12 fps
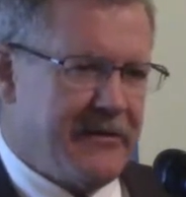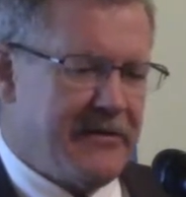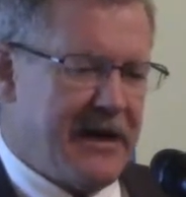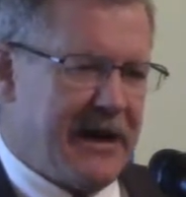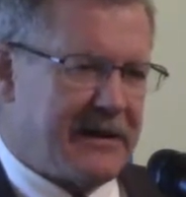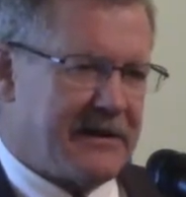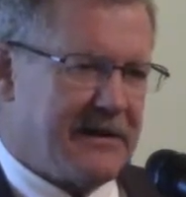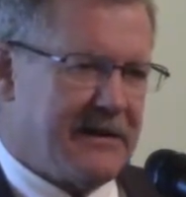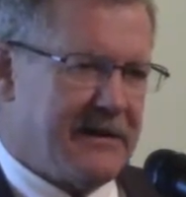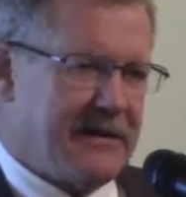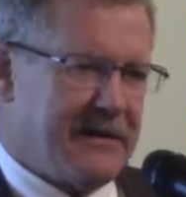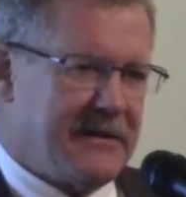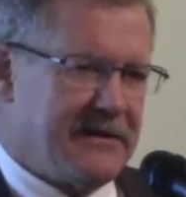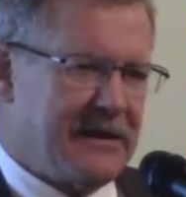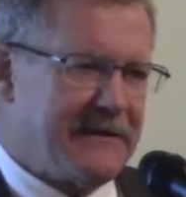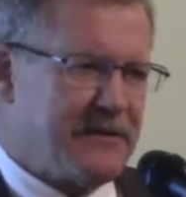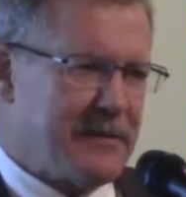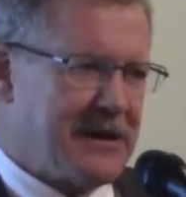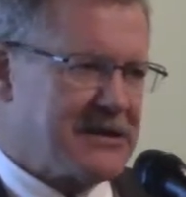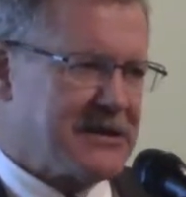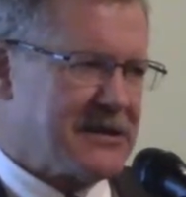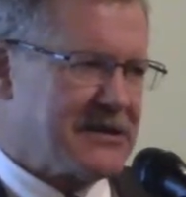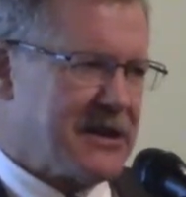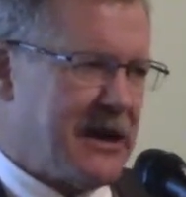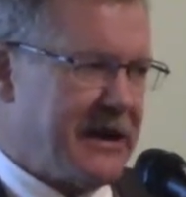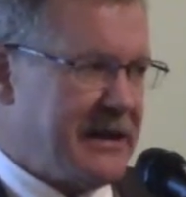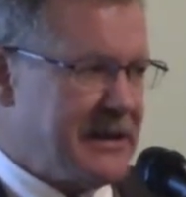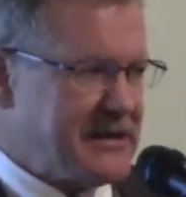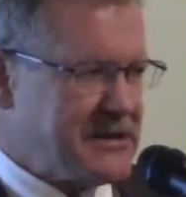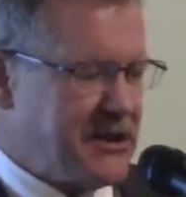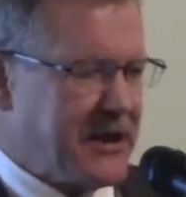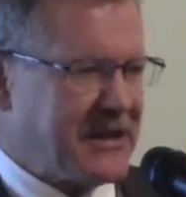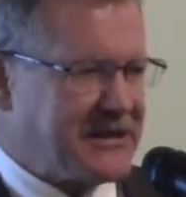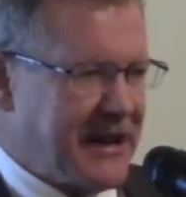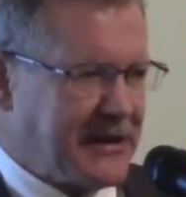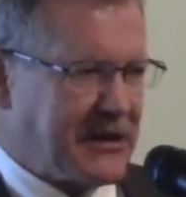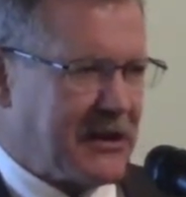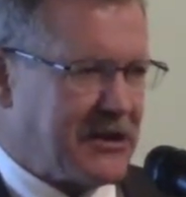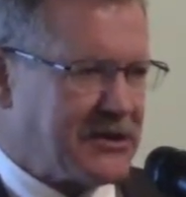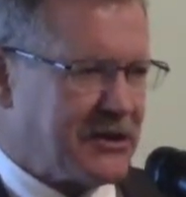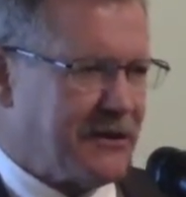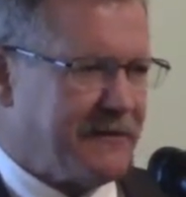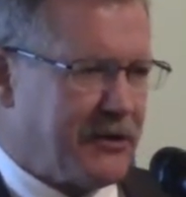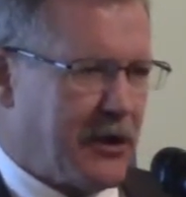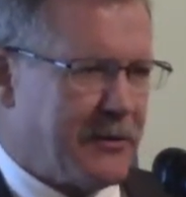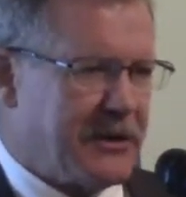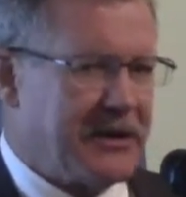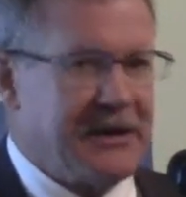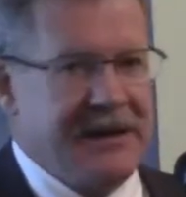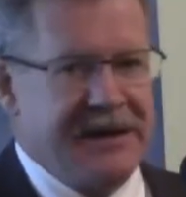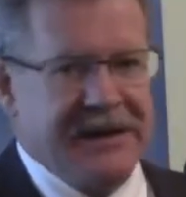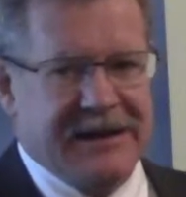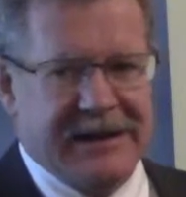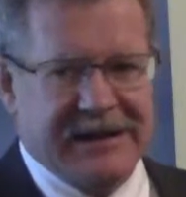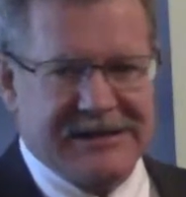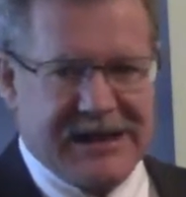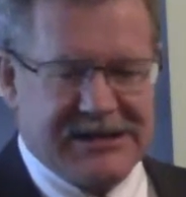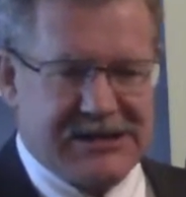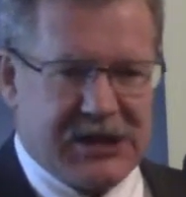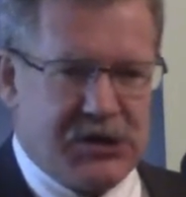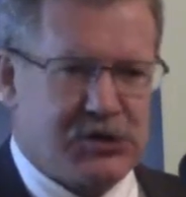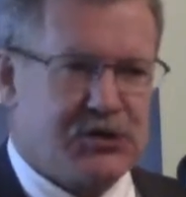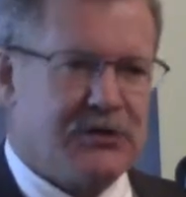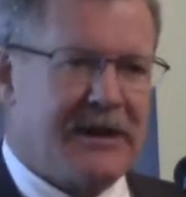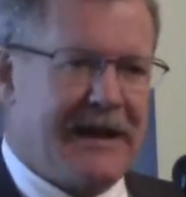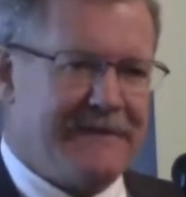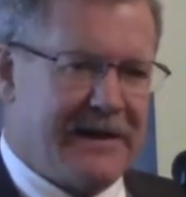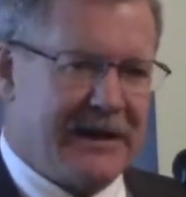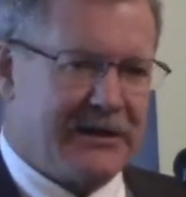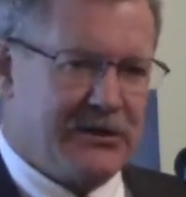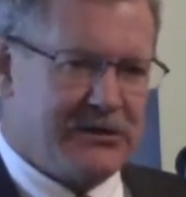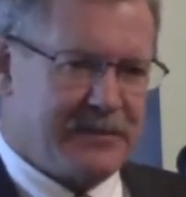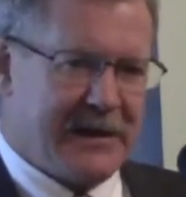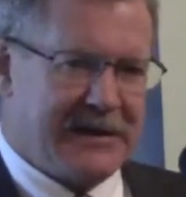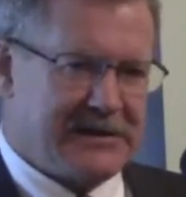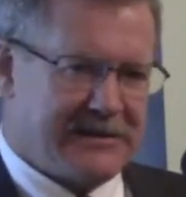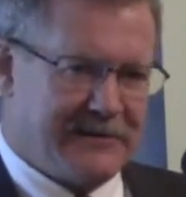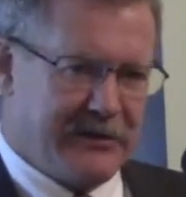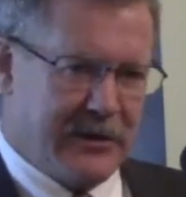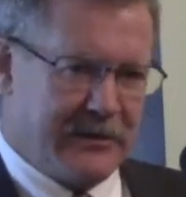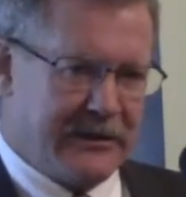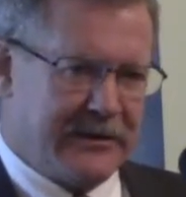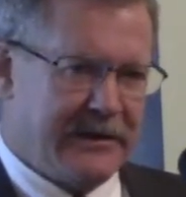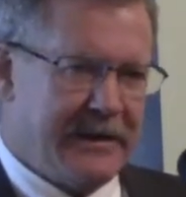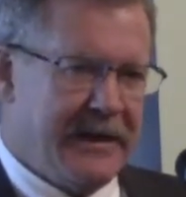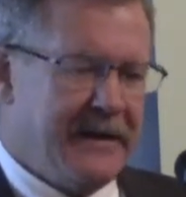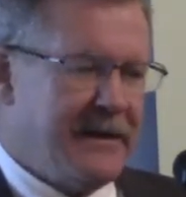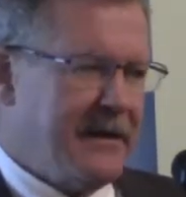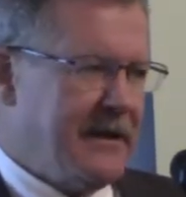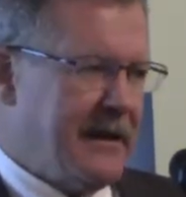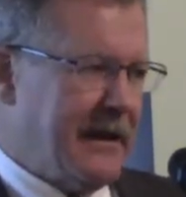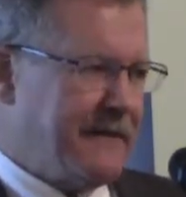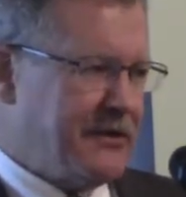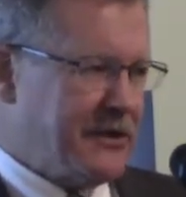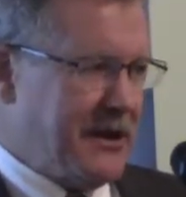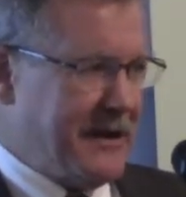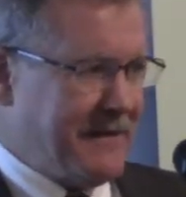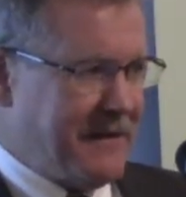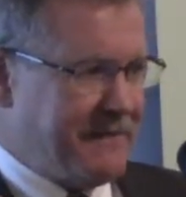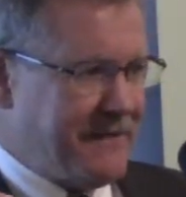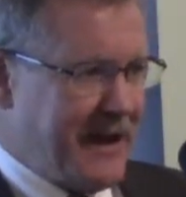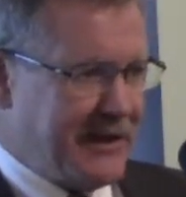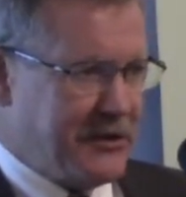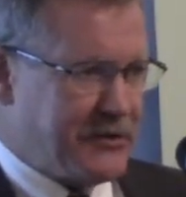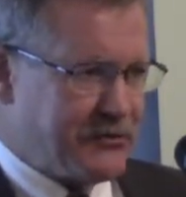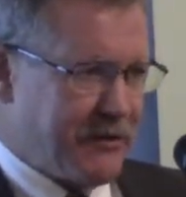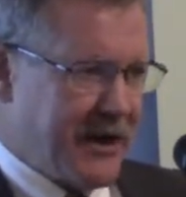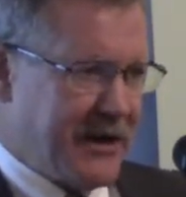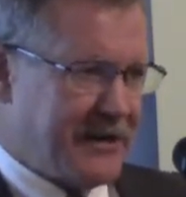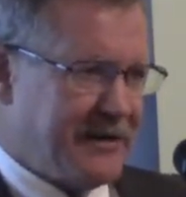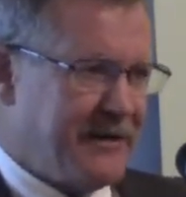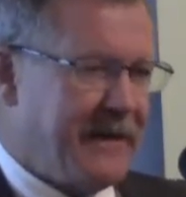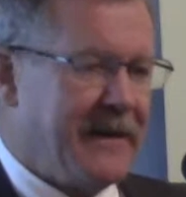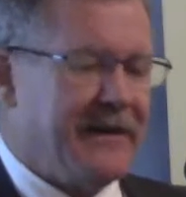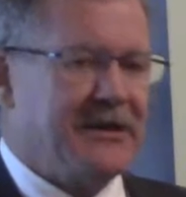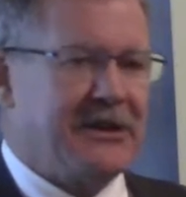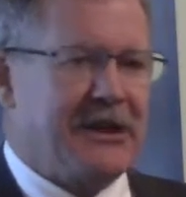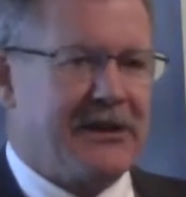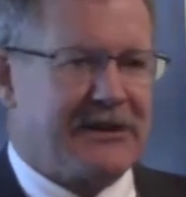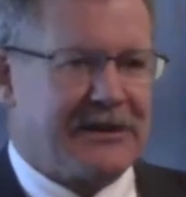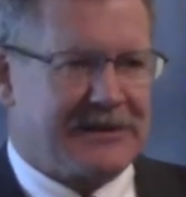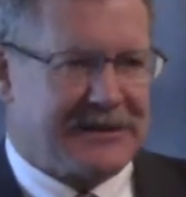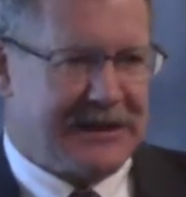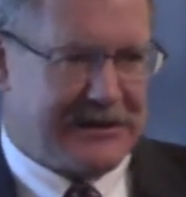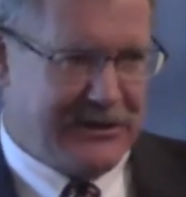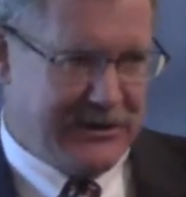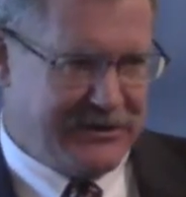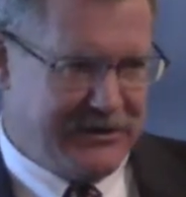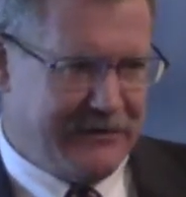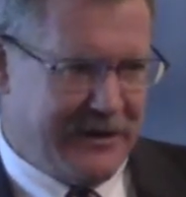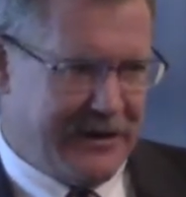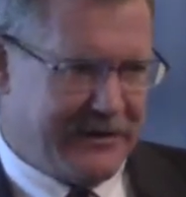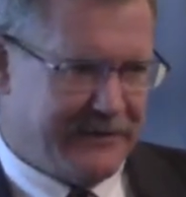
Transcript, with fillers: that the information society is not a technological phenomenon, it is a social and values-based phenomenon. And if you don't have the values right, you don't get the technology right.